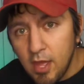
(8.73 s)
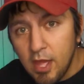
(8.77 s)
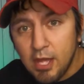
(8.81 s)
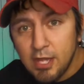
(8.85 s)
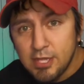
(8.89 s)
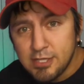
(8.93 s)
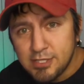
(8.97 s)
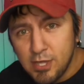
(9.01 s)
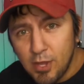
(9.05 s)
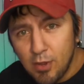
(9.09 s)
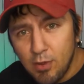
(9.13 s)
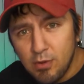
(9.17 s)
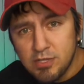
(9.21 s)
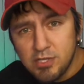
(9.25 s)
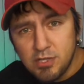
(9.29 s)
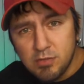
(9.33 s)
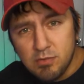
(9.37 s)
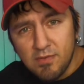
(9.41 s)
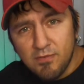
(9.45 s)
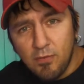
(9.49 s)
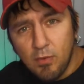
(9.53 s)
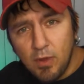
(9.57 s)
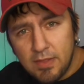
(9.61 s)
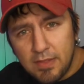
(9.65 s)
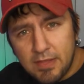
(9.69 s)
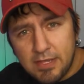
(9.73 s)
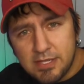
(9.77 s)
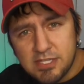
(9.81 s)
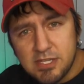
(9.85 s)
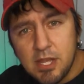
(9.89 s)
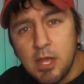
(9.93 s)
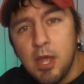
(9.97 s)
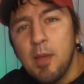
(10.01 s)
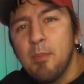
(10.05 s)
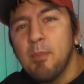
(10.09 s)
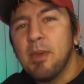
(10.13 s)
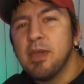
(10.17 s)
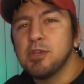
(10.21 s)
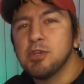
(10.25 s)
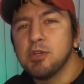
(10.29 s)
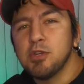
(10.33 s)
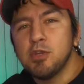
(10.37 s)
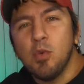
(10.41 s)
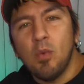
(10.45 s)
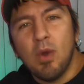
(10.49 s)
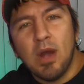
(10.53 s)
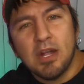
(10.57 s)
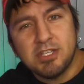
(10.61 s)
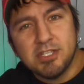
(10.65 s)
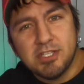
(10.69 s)
So, to avoid this, make sure you
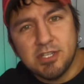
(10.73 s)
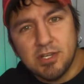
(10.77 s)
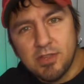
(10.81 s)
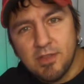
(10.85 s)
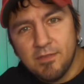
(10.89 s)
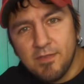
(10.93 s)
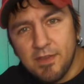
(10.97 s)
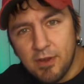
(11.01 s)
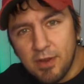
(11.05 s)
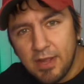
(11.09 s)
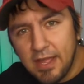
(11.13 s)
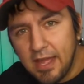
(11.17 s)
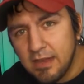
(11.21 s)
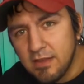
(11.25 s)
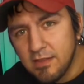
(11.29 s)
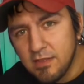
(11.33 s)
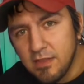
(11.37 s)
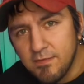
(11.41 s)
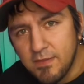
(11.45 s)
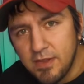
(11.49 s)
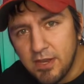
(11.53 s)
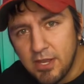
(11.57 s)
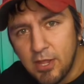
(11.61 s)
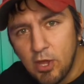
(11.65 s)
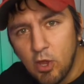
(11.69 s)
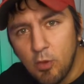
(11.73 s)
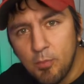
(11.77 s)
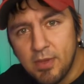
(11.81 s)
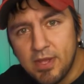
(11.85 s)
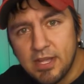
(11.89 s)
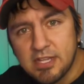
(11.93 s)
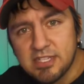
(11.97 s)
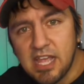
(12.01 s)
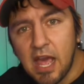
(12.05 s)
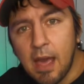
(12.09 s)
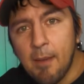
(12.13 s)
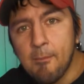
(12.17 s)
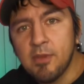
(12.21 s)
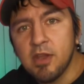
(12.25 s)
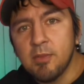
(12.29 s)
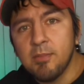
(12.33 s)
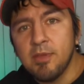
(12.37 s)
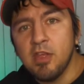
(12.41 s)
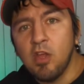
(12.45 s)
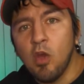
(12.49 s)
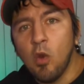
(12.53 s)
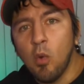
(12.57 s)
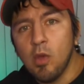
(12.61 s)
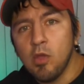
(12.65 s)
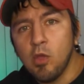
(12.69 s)
watch until the very end of the video because I'm going to be
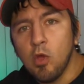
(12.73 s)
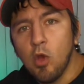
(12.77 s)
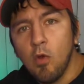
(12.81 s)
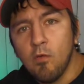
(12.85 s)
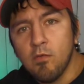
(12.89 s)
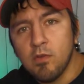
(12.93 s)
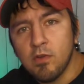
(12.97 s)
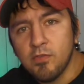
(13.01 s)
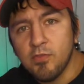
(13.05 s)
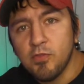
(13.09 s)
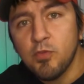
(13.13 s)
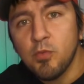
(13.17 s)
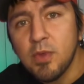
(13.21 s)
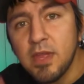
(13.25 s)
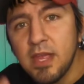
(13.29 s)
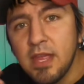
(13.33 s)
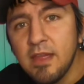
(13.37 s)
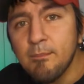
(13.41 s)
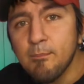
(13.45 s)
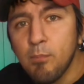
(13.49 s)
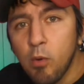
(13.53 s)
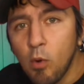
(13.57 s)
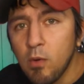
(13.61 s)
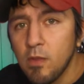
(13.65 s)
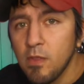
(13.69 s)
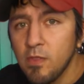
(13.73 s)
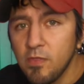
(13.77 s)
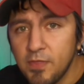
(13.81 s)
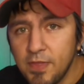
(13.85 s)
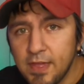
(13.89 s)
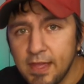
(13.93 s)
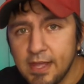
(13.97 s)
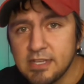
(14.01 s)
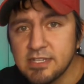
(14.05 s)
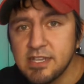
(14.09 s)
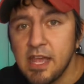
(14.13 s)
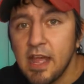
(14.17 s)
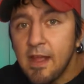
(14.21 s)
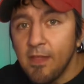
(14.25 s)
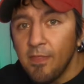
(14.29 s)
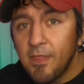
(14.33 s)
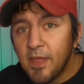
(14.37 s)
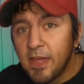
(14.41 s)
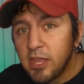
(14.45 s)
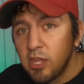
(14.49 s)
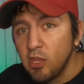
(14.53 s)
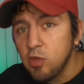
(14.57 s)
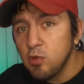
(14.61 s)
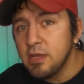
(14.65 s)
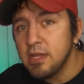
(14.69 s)
going over 3 important things
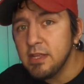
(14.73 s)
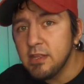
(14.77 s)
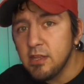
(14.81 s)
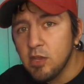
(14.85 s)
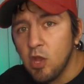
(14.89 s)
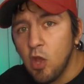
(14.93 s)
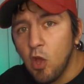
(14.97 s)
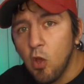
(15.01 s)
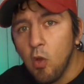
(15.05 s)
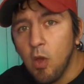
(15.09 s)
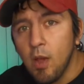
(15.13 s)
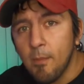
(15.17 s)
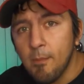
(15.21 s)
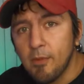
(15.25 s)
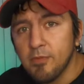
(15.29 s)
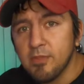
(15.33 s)
that you need to know about